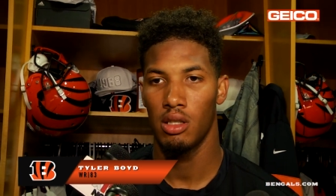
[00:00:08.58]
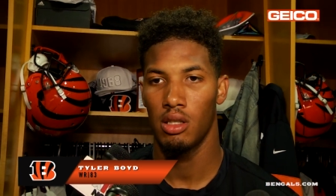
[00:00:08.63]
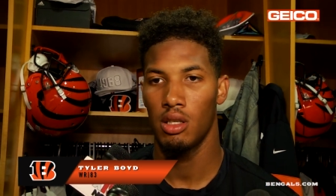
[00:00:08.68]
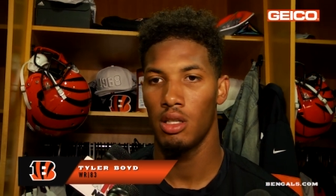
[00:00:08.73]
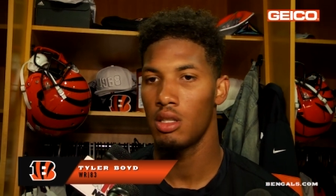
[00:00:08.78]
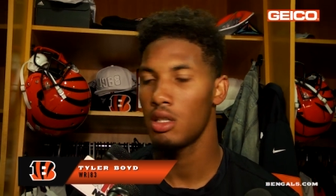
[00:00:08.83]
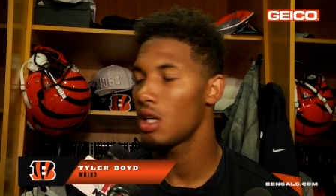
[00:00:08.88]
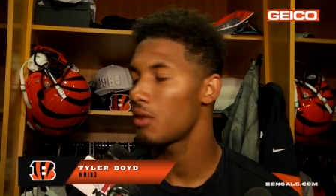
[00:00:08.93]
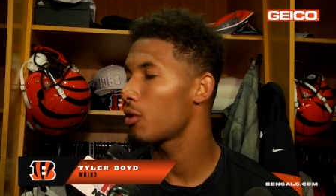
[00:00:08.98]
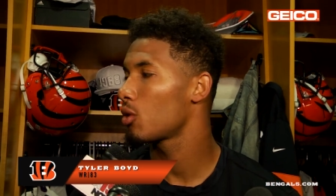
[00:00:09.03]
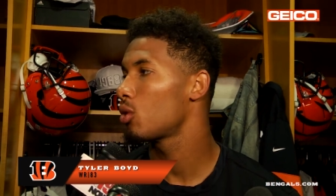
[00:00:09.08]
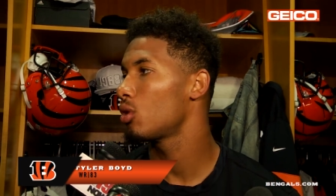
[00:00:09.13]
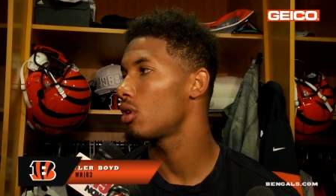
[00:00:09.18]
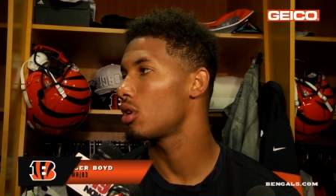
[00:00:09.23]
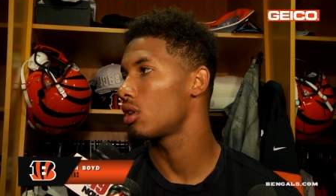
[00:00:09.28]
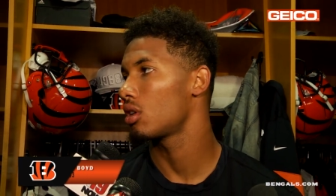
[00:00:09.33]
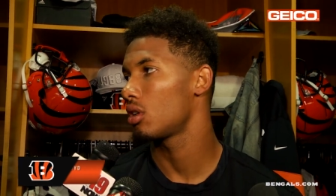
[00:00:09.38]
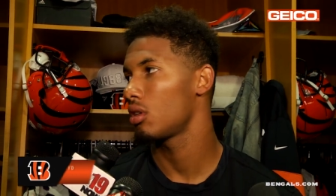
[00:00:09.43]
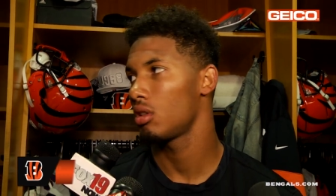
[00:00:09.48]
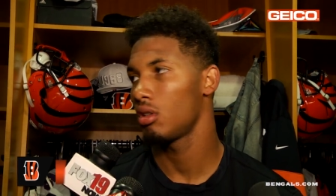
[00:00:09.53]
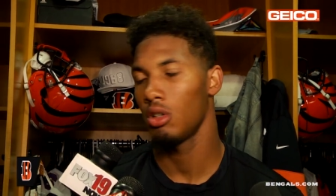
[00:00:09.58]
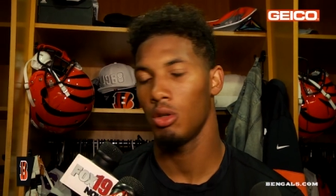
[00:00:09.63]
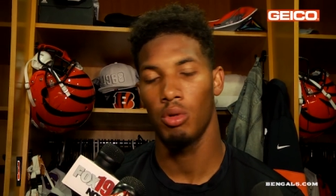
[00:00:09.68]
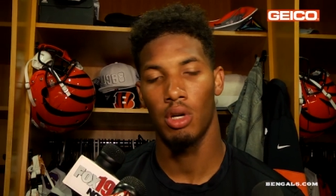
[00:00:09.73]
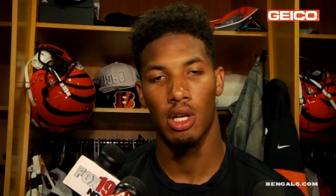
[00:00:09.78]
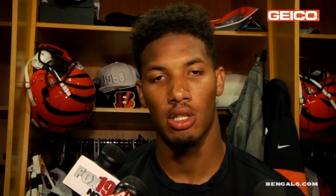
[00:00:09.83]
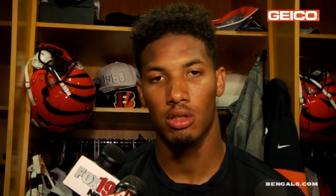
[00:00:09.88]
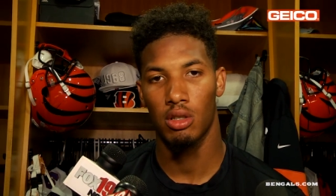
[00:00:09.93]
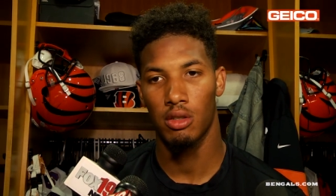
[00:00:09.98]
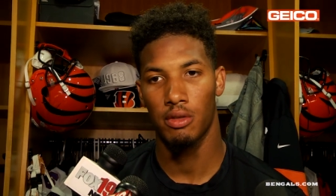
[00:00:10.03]
each and every quarter. You know, we
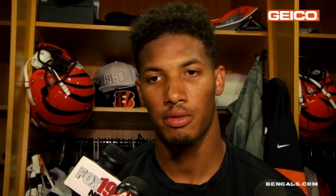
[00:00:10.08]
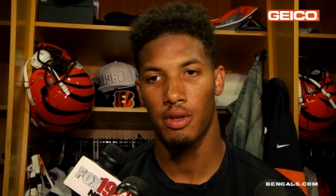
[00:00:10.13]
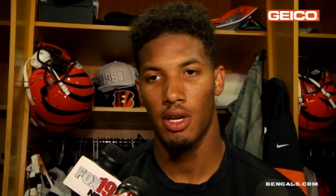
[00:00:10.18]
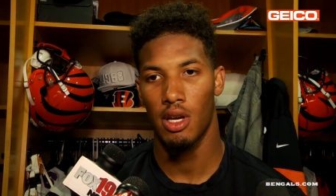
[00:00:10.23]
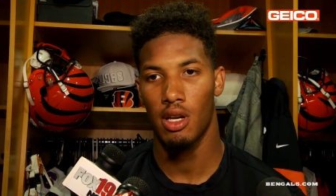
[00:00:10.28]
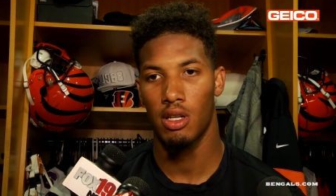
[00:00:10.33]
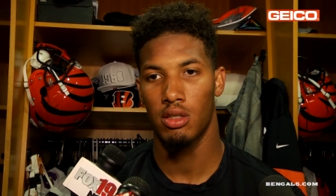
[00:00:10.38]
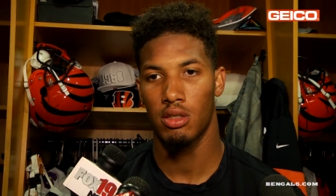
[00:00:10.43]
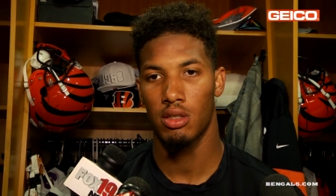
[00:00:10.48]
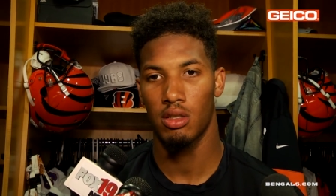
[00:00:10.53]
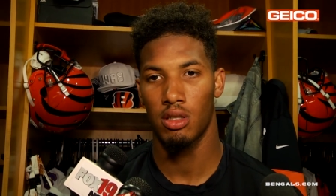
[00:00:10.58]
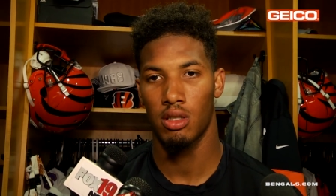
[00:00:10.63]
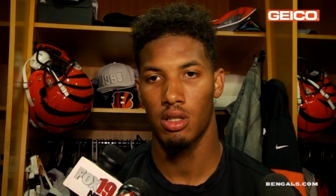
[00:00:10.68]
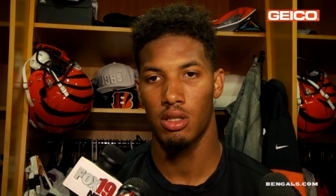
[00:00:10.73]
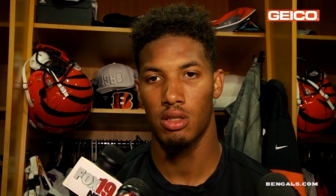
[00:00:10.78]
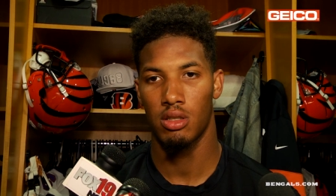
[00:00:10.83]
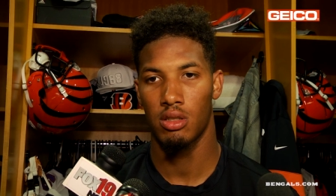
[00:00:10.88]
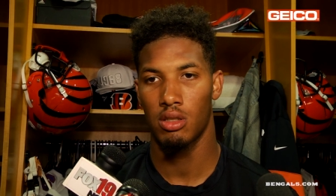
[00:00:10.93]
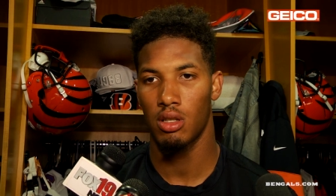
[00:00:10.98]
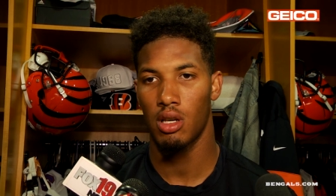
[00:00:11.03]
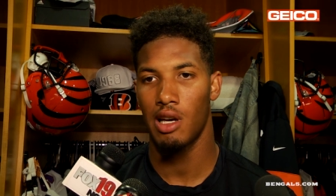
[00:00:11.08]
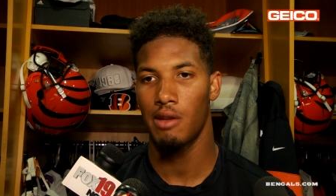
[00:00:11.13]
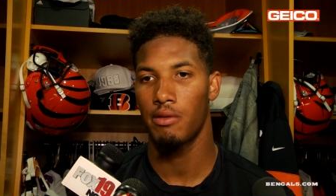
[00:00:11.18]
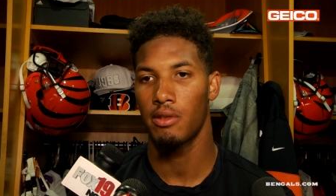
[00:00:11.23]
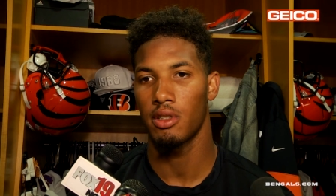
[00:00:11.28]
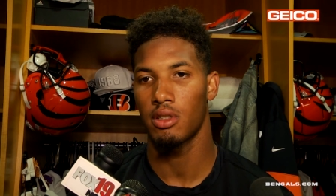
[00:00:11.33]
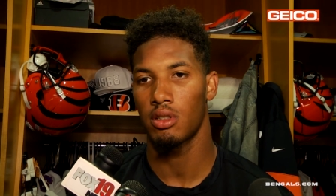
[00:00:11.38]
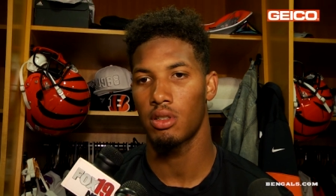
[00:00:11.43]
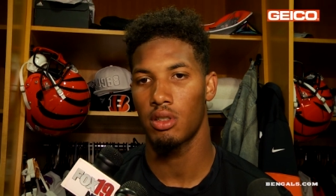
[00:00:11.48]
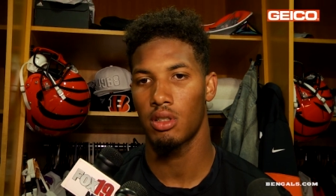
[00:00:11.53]
got to start fast because this
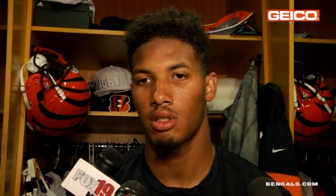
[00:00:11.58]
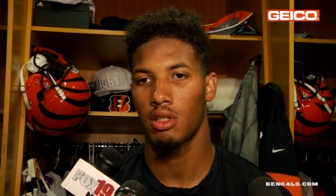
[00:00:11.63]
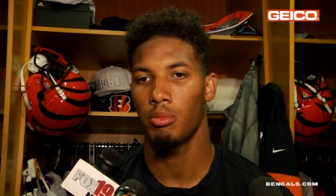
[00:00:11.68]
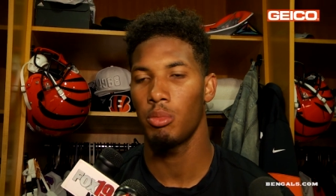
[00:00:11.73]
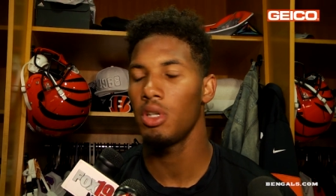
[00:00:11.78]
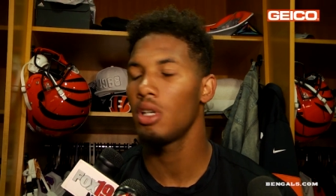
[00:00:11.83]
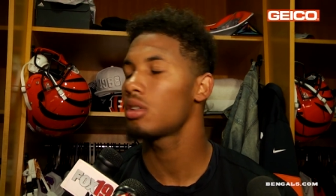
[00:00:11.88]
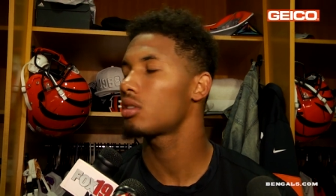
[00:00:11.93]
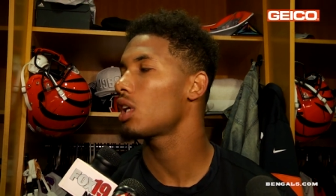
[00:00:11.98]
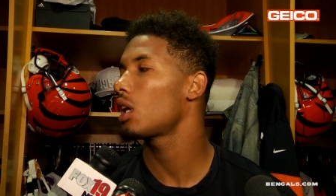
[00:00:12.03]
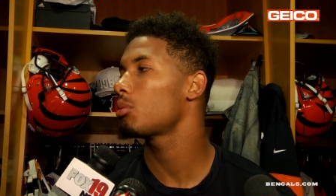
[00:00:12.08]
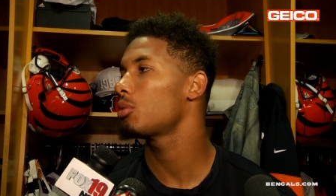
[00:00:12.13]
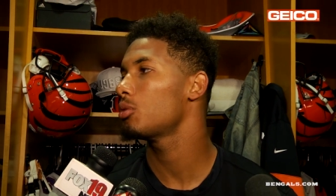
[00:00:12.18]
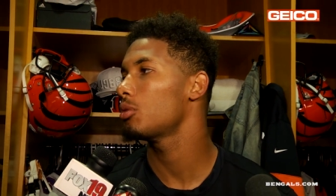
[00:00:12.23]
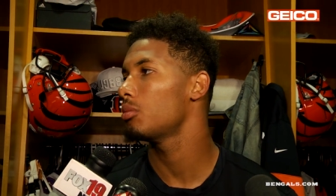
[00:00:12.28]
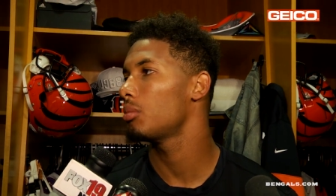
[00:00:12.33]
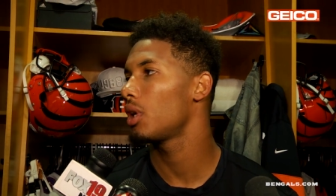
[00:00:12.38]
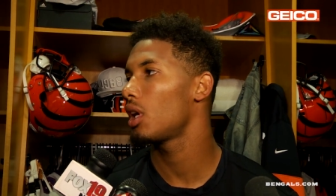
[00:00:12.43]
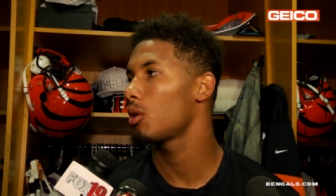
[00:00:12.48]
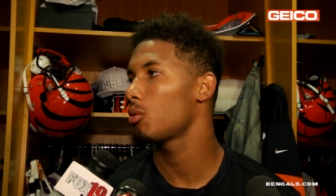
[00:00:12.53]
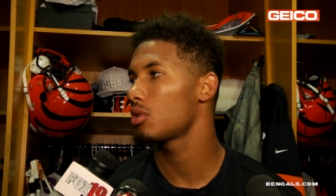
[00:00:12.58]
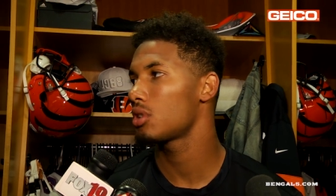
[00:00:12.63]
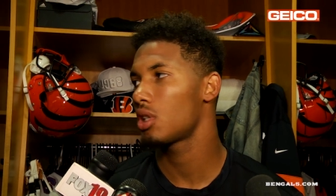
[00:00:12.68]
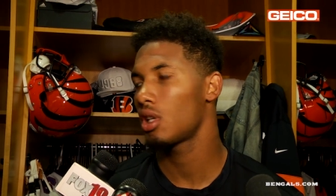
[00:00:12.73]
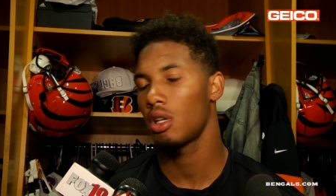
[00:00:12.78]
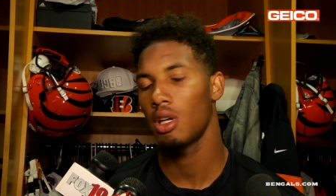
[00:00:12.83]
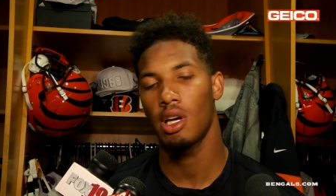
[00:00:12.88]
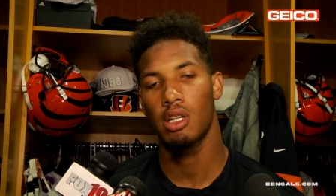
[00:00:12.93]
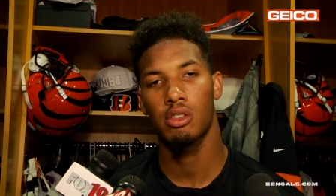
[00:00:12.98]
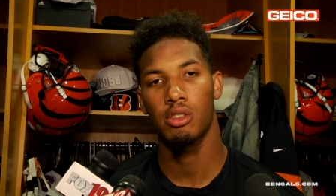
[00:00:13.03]
offense can be unstoppable, man. We just
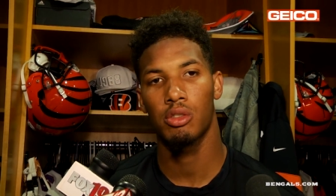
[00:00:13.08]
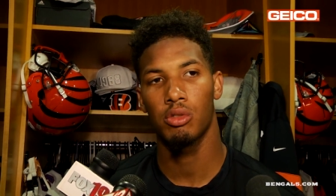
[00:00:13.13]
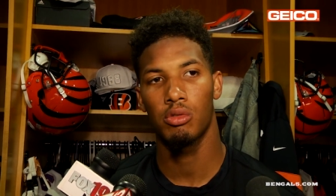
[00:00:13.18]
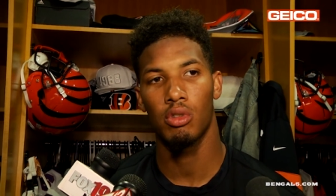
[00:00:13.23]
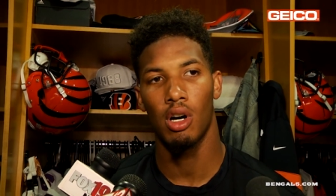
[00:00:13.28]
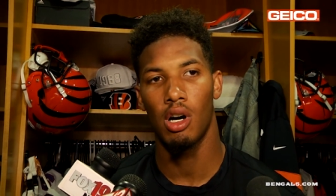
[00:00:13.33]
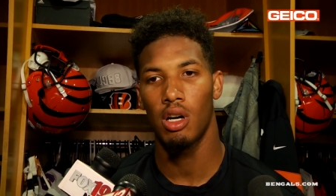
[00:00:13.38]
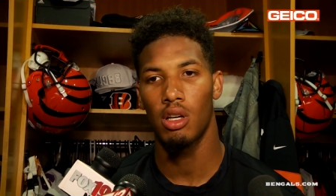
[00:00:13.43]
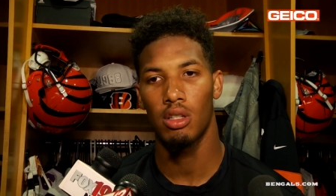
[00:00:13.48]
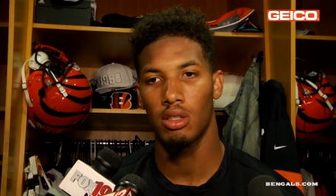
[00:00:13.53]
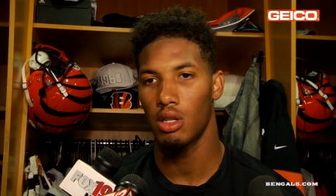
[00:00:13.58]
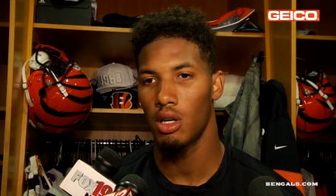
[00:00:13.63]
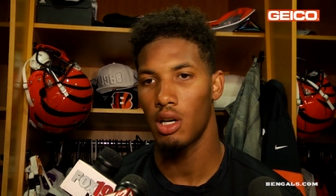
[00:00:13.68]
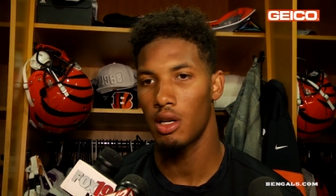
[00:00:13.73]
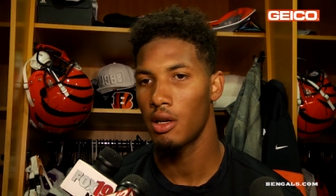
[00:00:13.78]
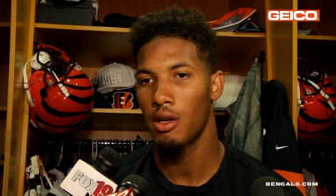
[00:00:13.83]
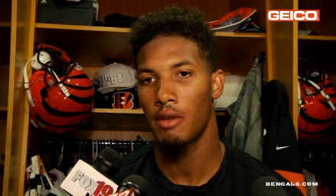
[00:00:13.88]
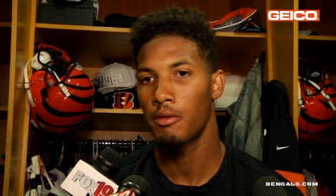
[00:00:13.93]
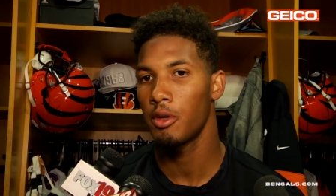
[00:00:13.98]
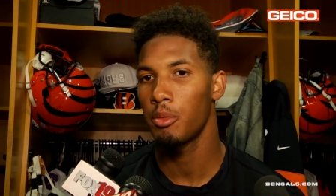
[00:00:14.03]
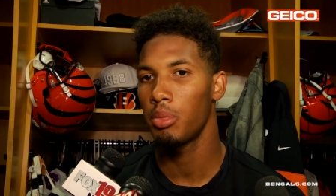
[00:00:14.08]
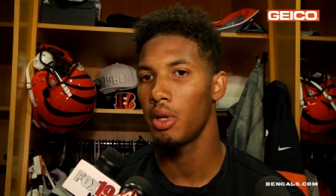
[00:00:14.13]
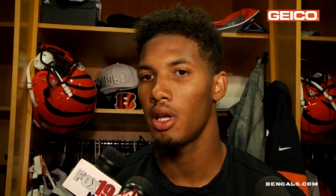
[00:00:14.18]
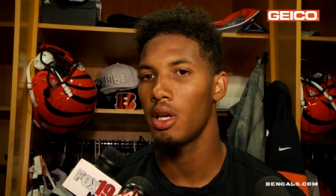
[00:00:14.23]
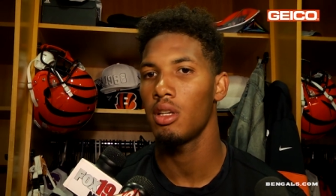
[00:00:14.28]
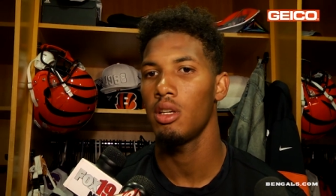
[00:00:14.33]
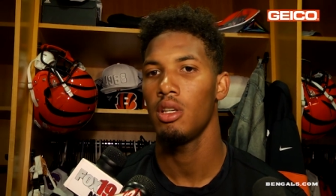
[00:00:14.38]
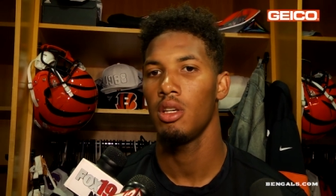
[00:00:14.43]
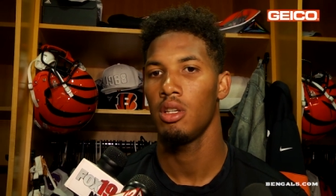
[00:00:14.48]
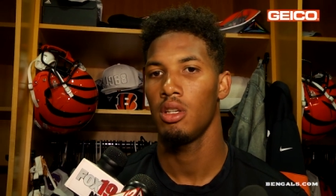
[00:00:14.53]
got to execute every
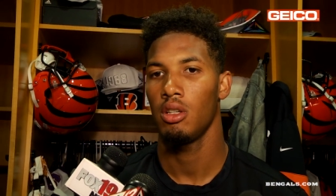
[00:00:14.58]
play.